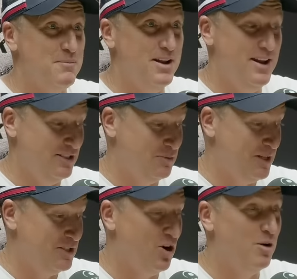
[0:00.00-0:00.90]
summer and it's
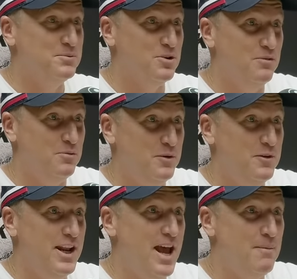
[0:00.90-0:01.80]
been topped off
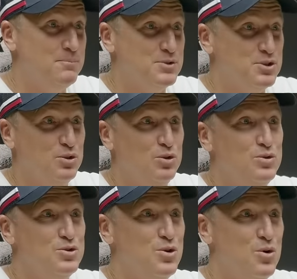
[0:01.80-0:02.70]
with an
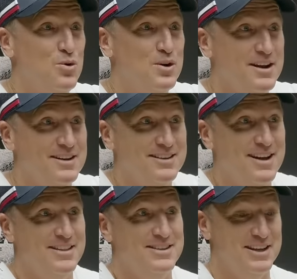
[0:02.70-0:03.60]
absolute corker
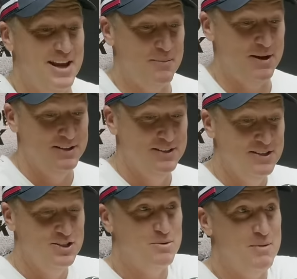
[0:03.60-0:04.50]
at the Gabba.
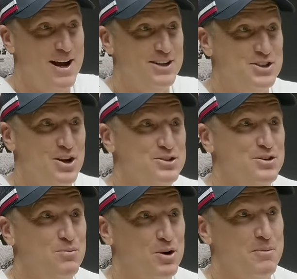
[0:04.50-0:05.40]
Shamar
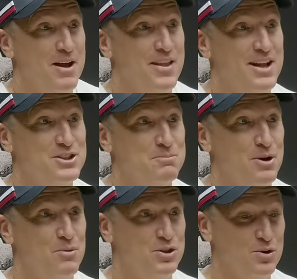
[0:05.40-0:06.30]
Joseph, what about that
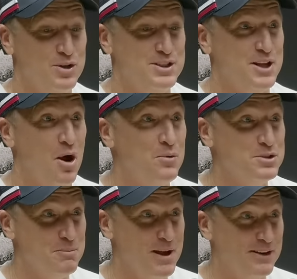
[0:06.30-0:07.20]
spell? We thought his toe
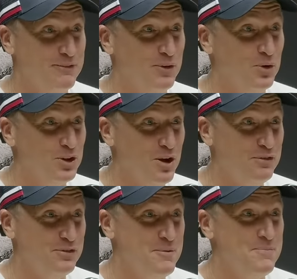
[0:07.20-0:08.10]
was about to fall
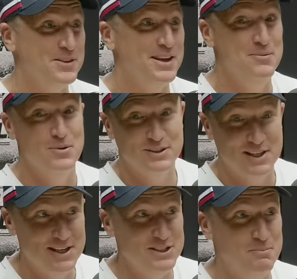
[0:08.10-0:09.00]
off. He was
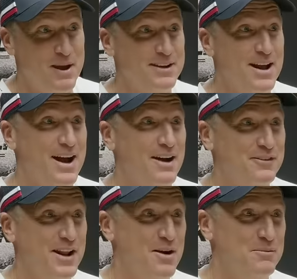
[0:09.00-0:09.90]
in his bed
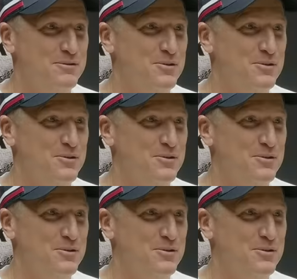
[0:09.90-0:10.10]
half an hour